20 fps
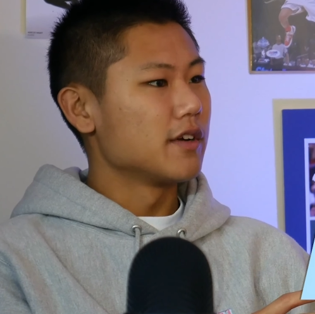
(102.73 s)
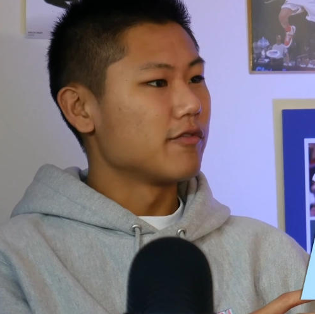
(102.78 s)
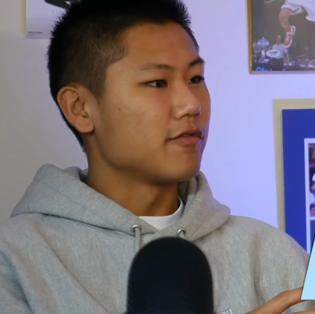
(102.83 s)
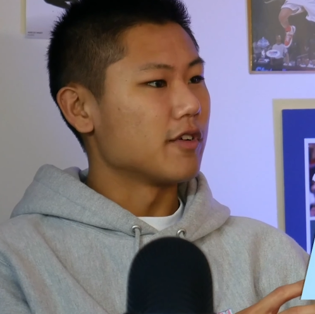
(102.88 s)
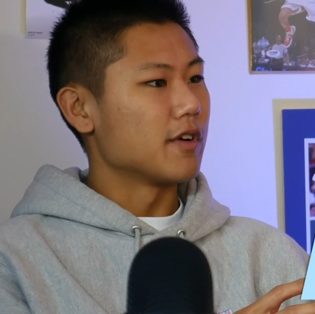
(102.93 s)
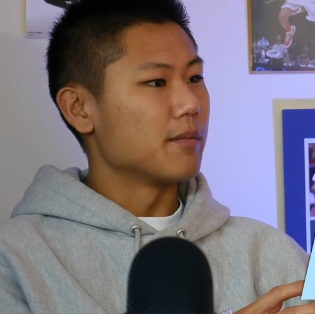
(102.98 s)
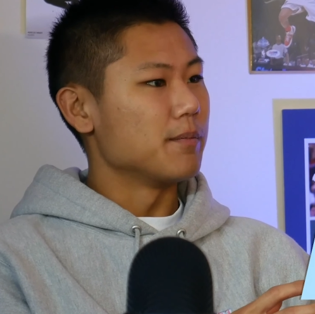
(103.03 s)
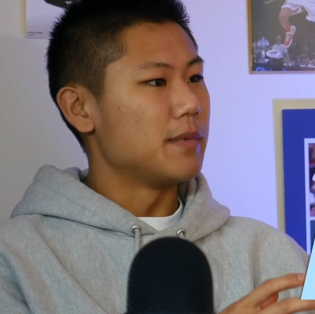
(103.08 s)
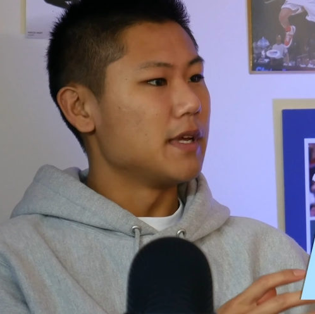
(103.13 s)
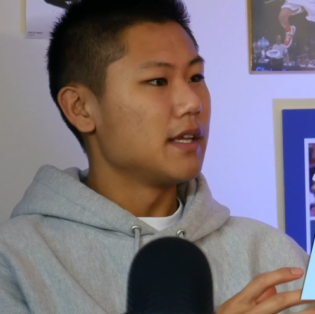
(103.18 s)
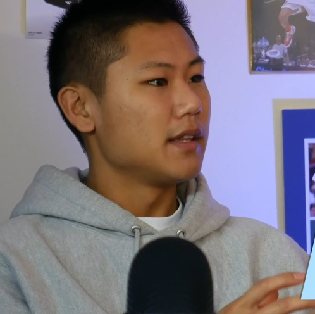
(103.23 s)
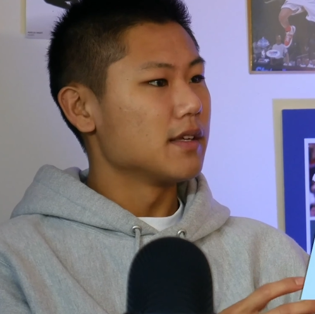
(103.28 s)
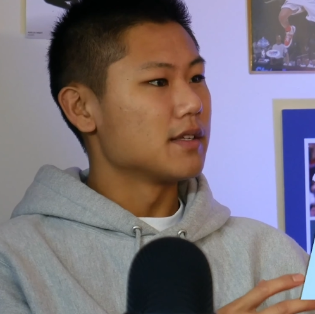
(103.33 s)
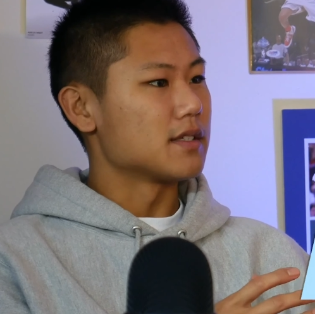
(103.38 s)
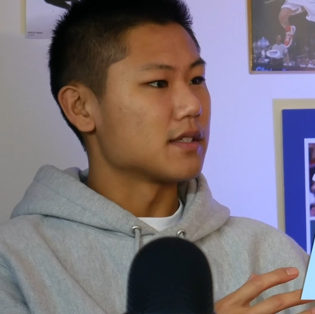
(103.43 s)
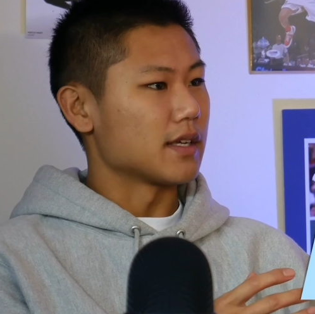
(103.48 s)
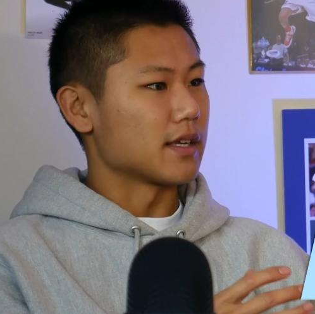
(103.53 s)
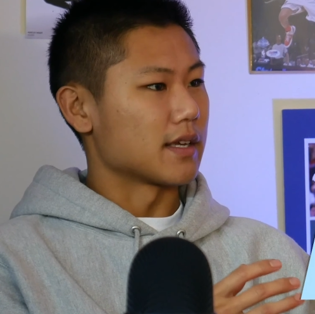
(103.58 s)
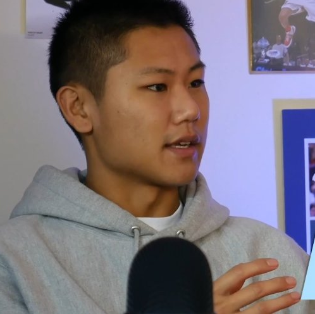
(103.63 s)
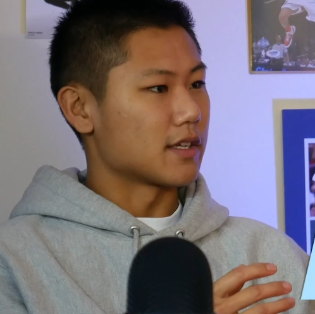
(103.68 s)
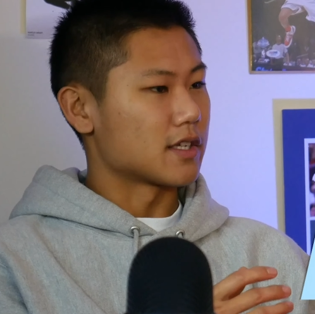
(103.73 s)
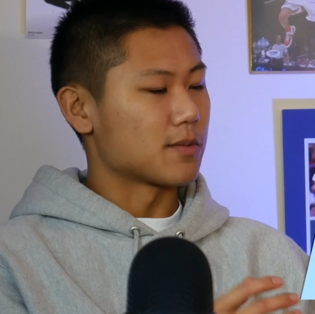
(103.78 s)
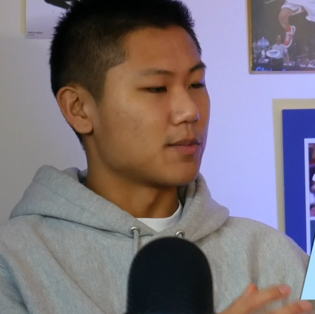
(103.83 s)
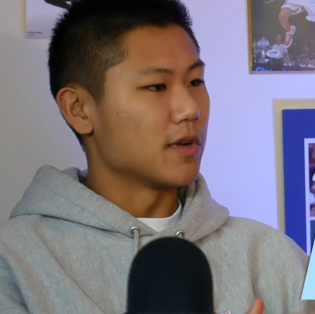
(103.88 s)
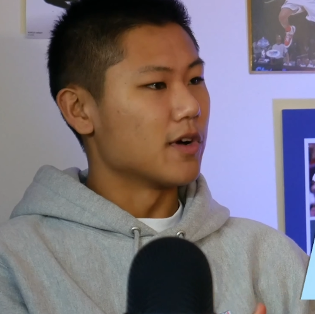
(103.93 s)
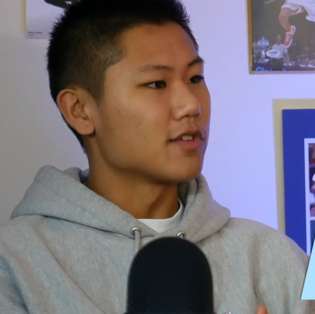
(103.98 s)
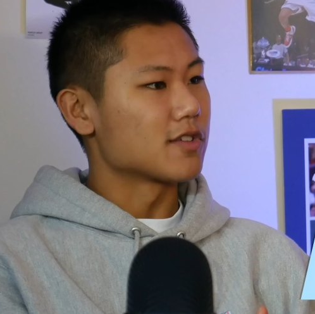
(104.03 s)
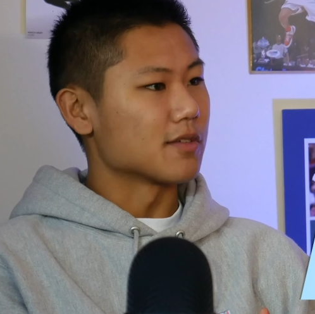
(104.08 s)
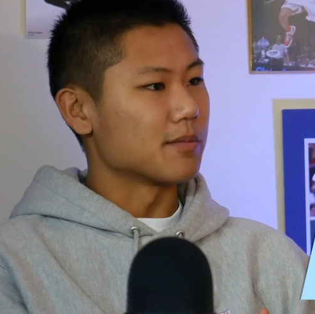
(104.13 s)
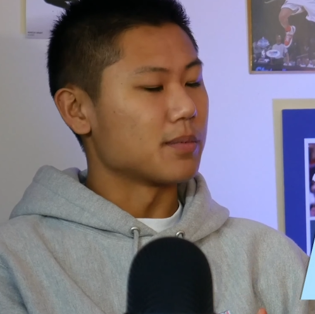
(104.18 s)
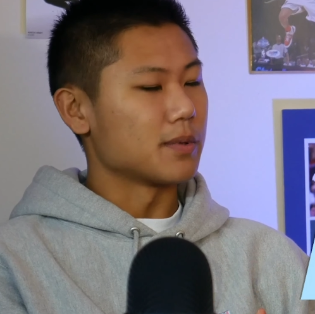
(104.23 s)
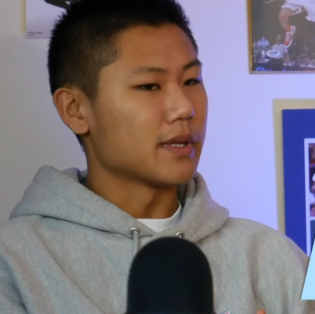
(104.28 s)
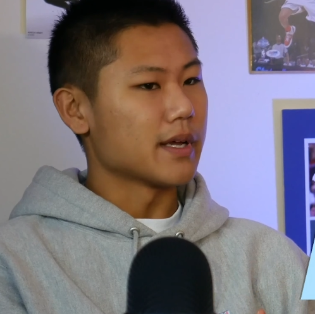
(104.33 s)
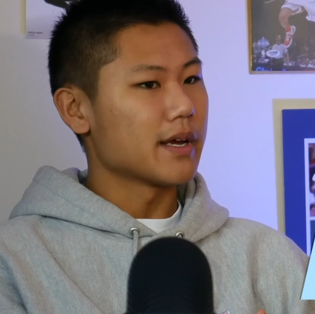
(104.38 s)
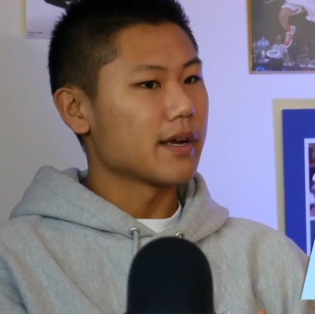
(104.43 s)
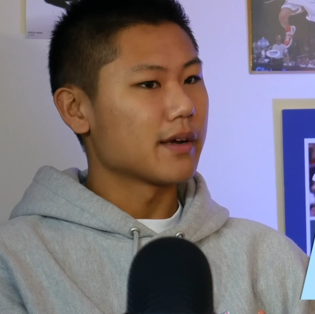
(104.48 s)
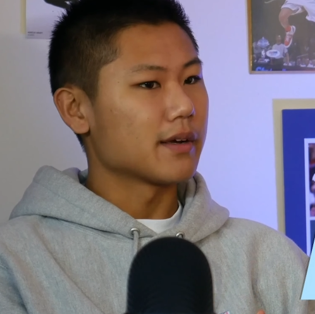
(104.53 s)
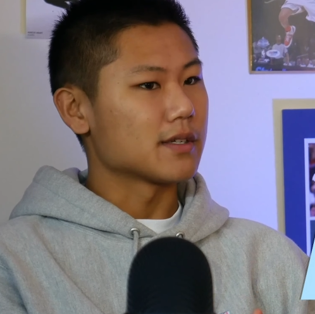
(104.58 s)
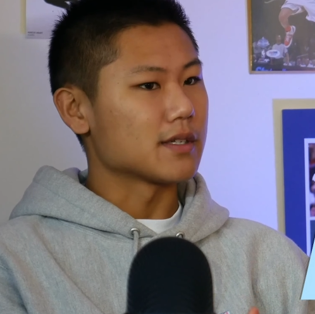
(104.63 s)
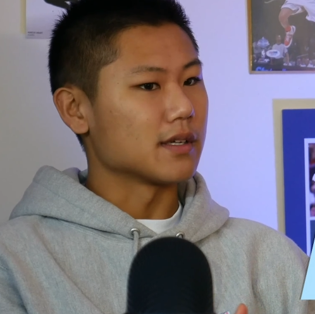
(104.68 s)
from being this explosive
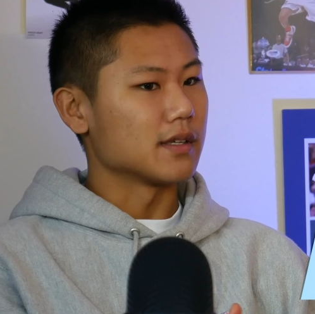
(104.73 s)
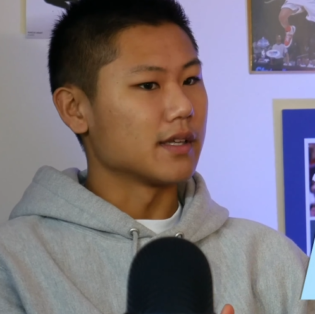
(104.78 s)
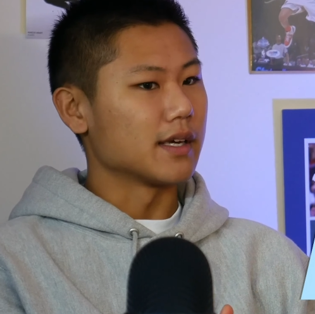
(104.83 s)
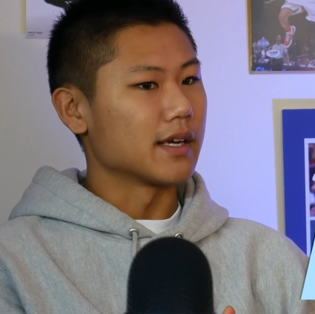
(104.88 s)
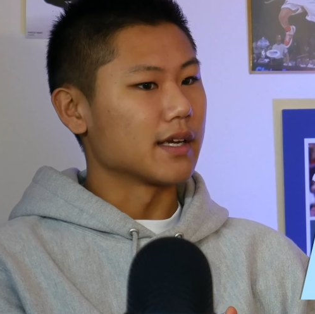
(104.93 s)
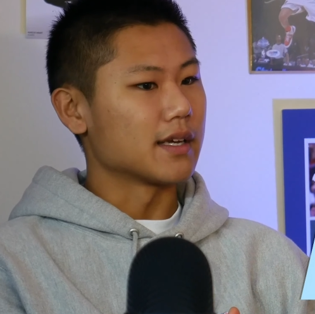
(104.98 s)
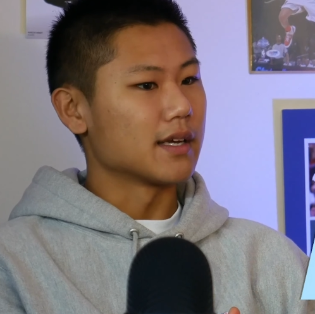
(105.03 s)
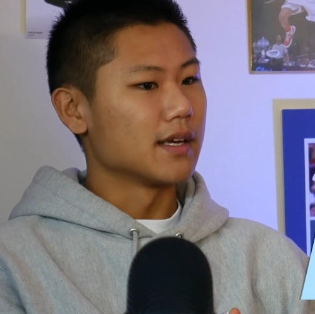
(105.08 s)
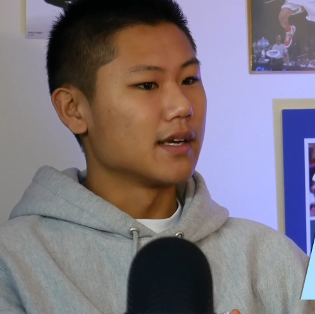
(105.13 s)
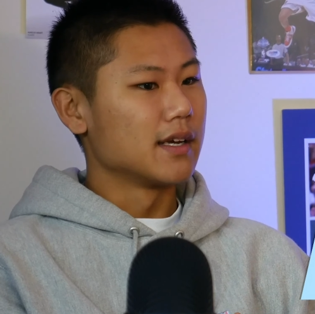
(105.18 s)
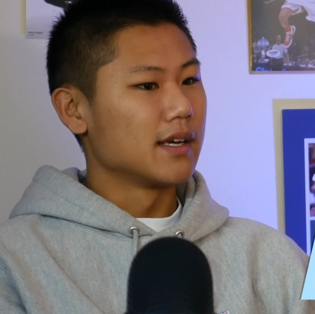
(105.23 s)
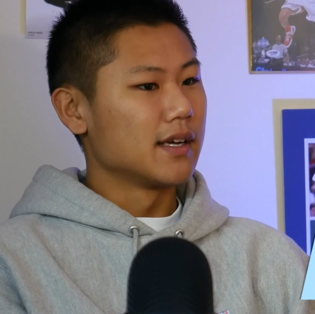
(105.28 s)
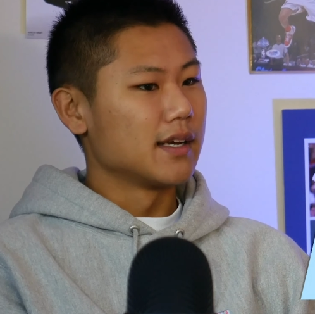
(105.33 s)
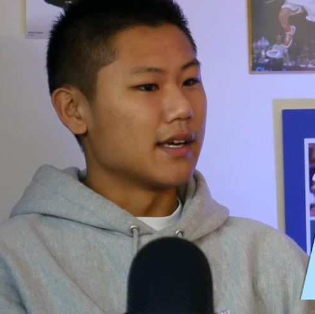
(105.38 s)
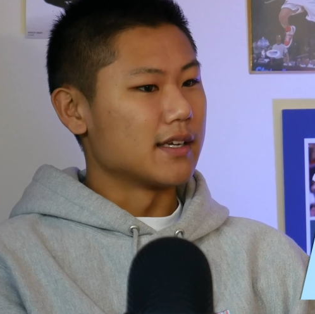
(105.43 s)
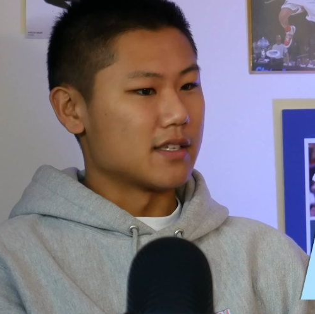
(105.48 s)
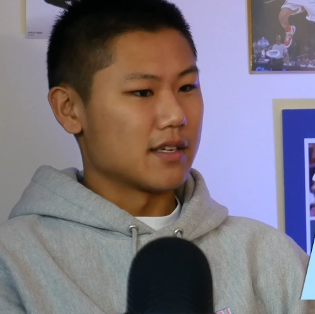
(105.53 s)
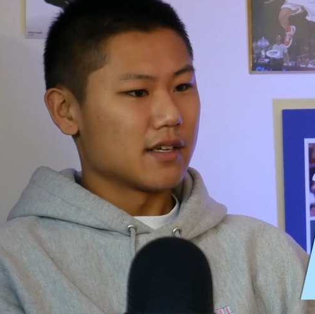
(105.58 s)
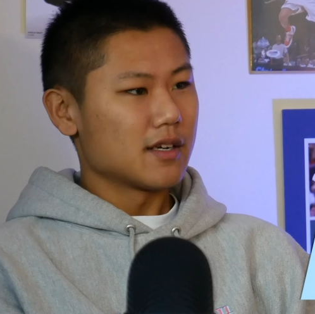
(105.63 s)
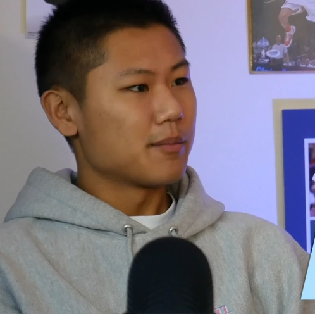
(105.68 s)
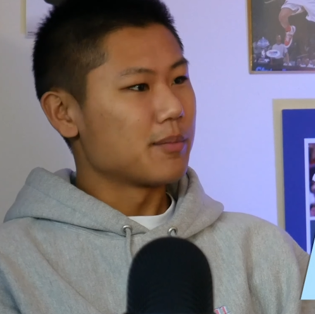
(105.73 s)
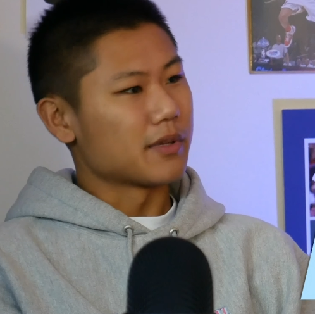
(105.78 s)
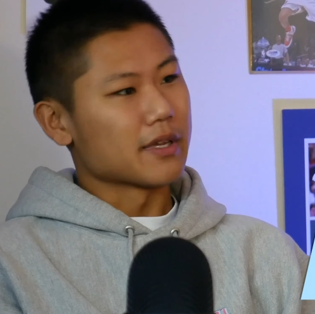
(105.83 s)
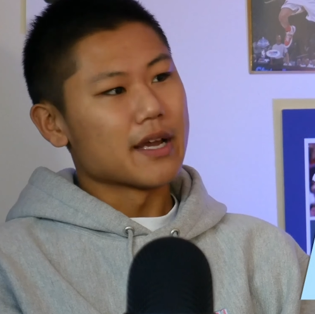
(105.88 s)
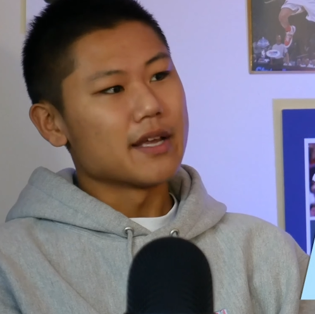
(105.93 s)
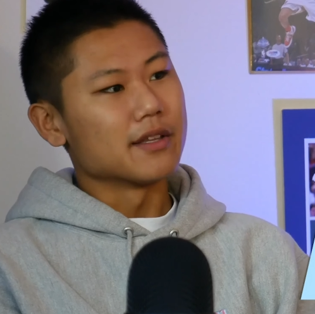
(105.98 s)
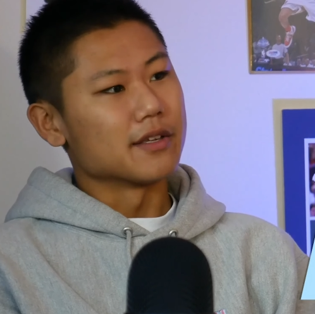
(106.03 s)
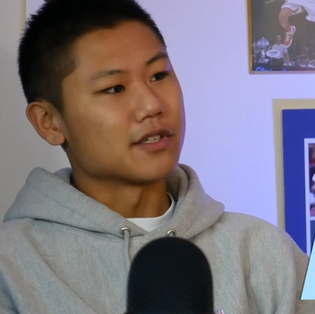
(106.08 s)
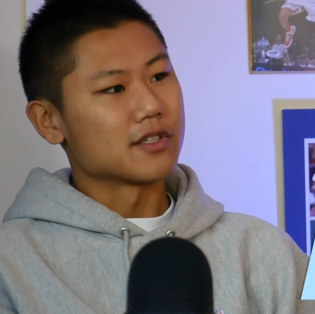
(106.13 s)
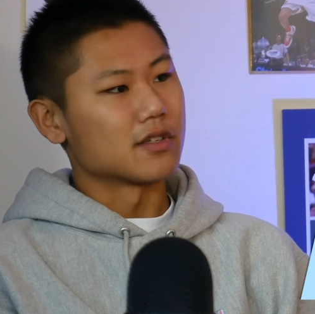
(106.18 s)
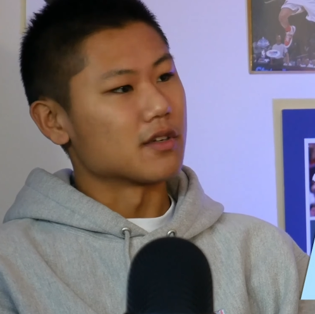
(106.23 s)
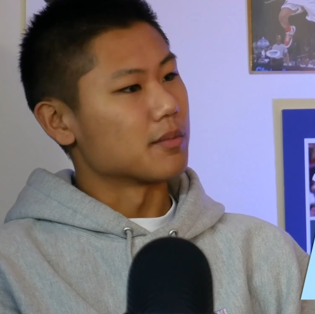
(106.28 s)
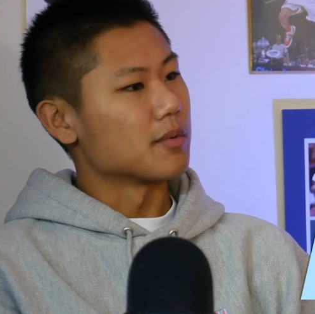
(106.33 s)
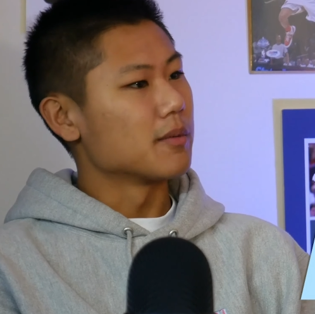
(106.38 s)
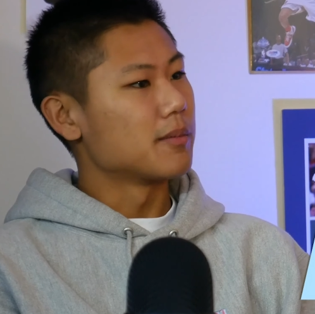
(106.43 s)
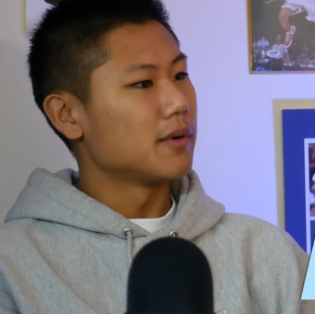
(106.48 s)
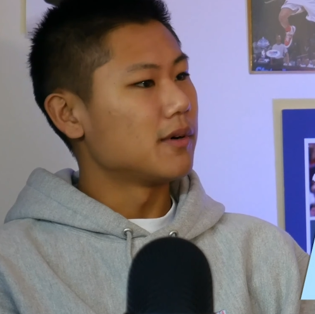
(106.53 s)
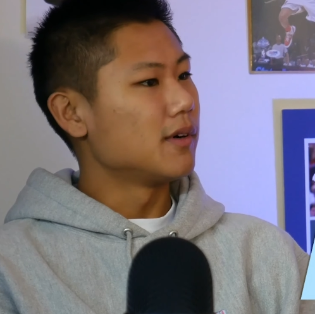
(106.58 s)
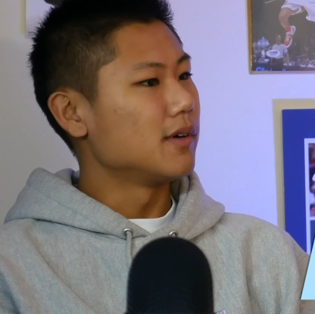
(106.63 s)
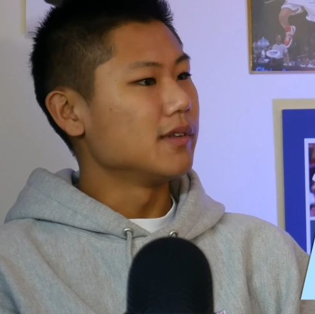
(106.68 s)
player to is he going to play in the
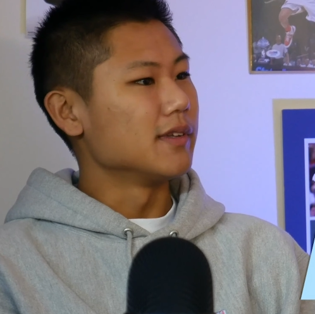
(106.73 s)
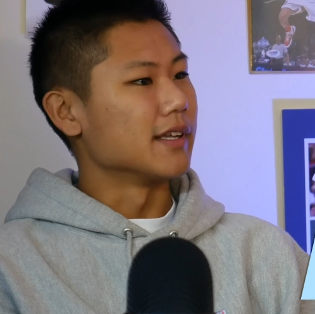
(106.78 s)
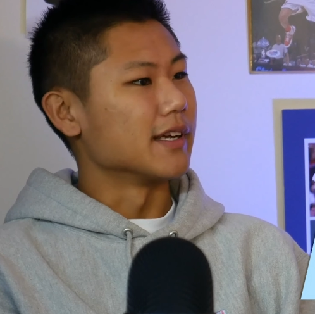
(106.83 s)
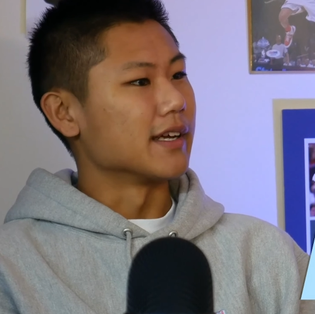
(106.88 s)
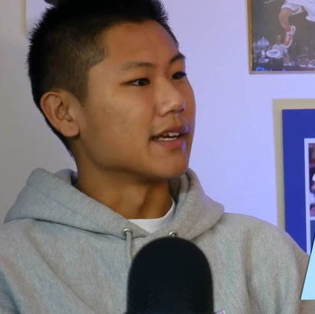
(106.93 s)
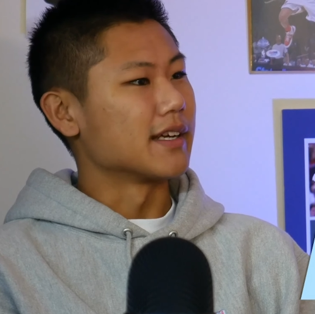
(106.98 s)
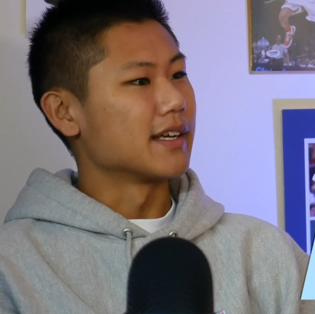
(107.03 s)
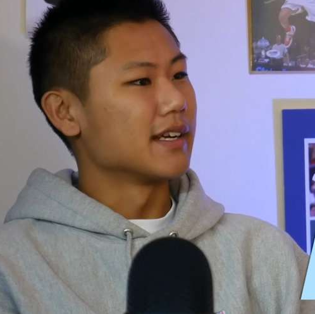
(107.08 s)
Super Bowl?